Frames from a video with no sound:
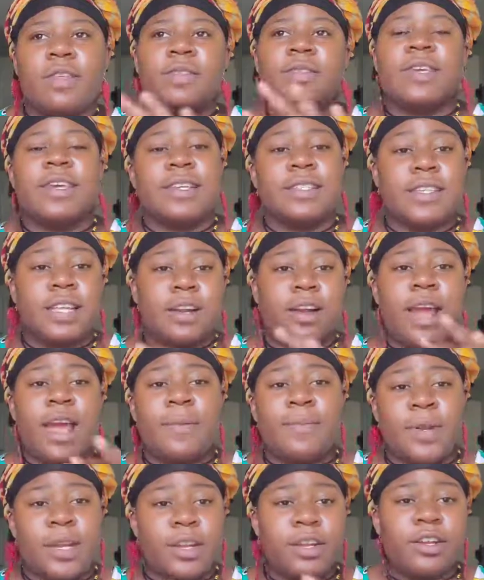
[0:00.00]
things that are
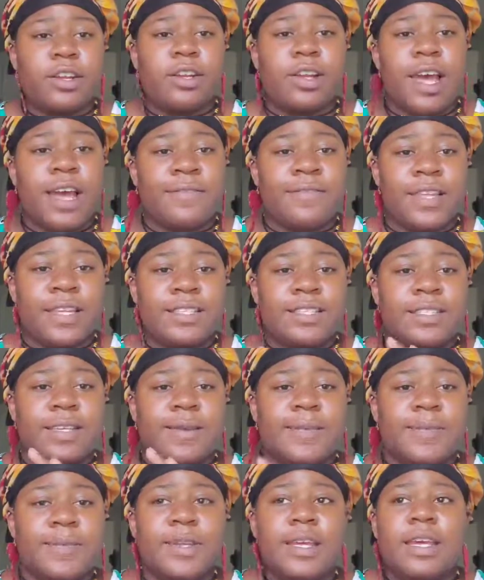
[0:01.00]
happening in your life that
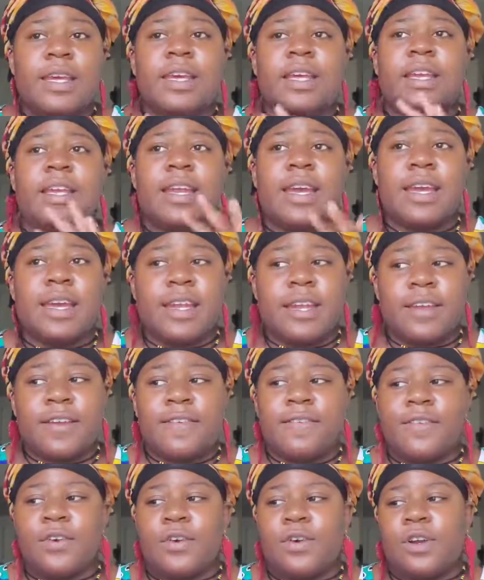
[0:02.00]
seem
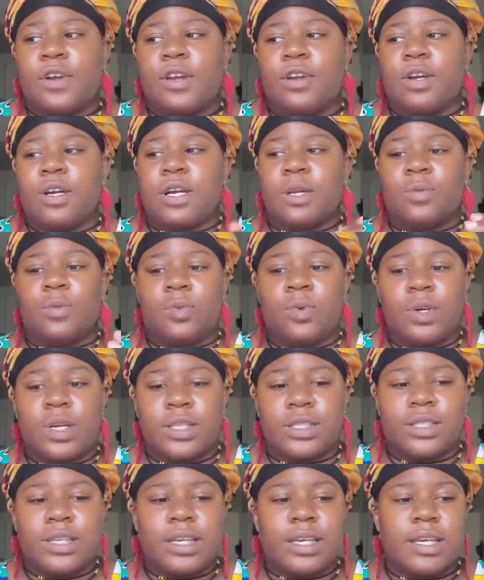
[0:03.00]
negative or
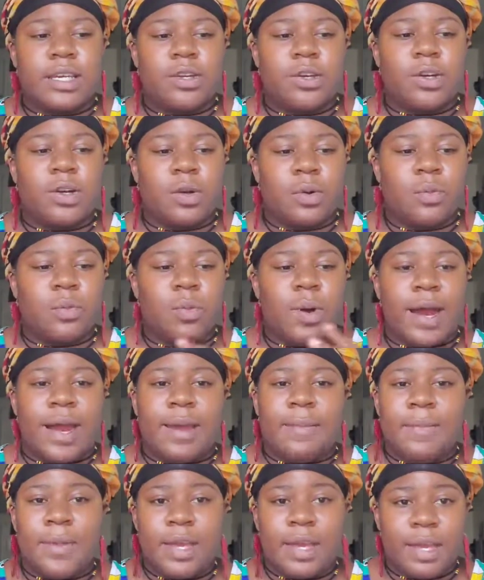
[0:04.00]
unwanted, or
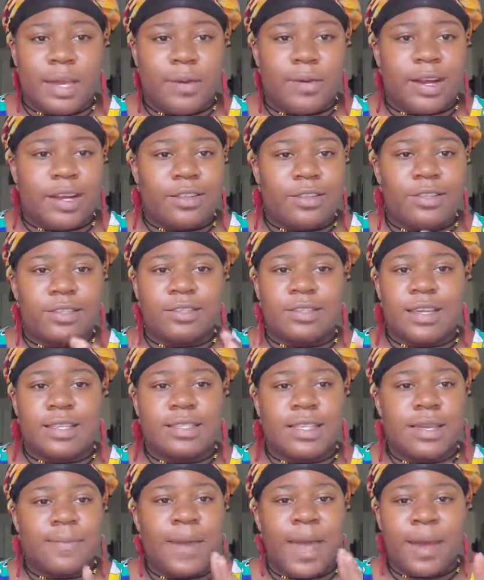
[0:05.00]
why me, why do these
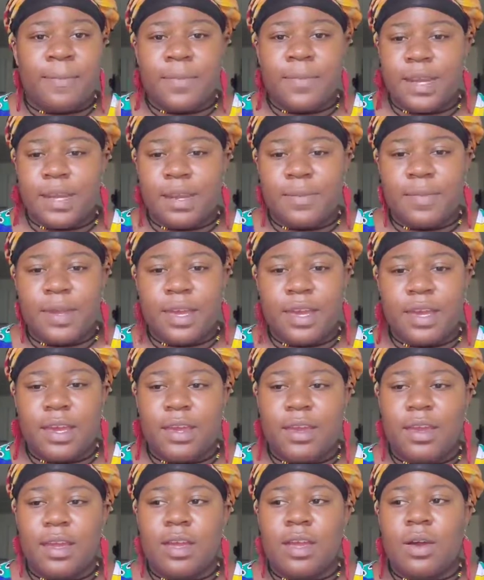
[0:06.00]
things keep happening to
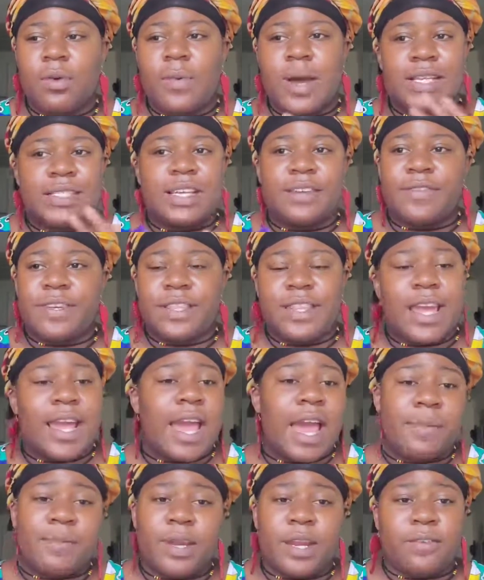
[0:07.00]
me, why is everything
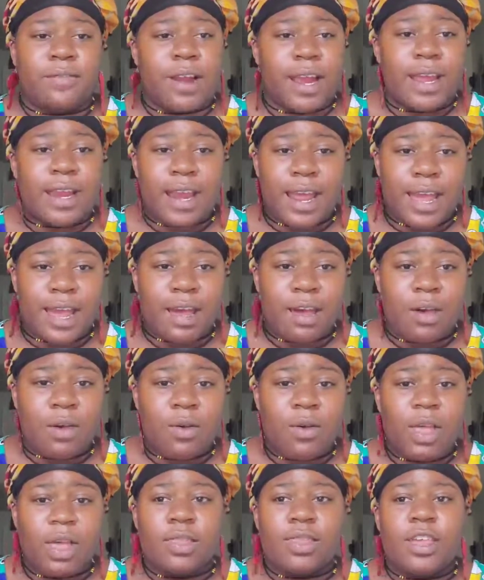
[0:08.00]
happening right
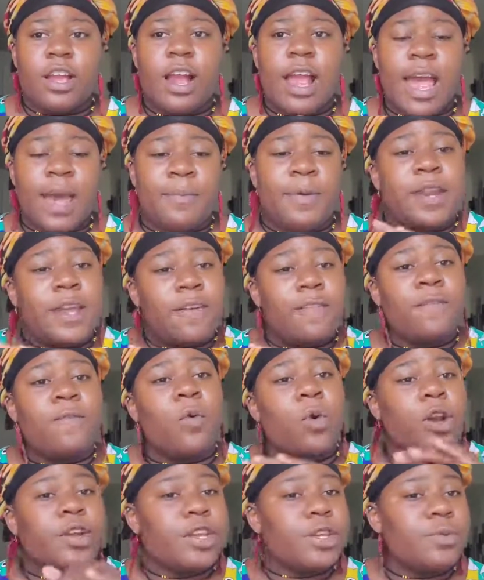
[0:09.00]
now, they're happening
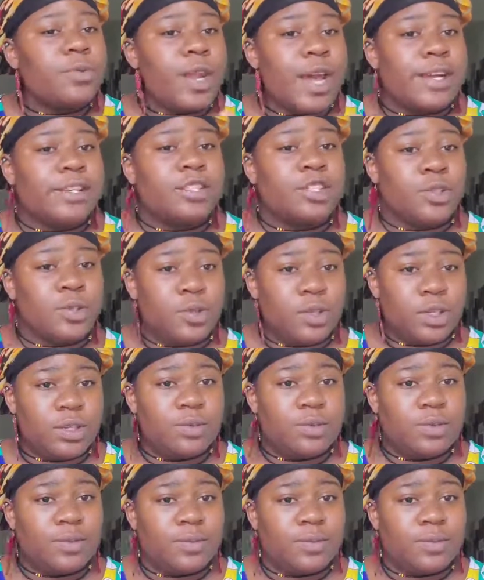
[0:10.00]
for you, not to you.